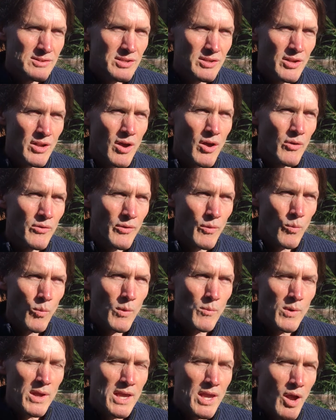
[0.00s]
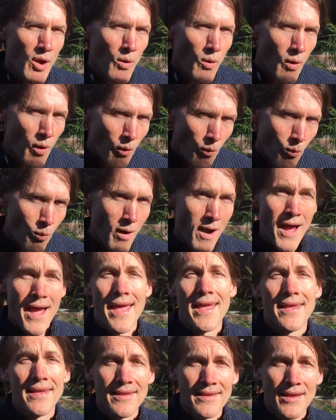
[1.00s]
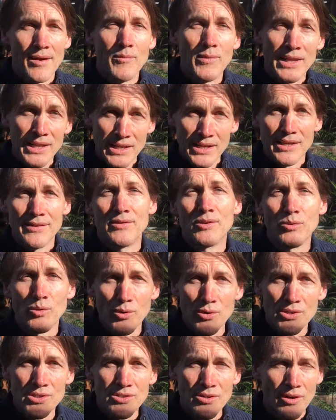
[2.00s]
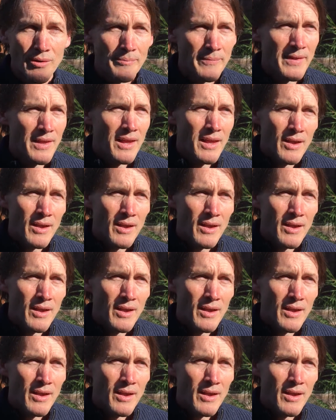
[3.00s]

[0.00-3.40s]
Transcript: to know that when we go away and we leave the workshop,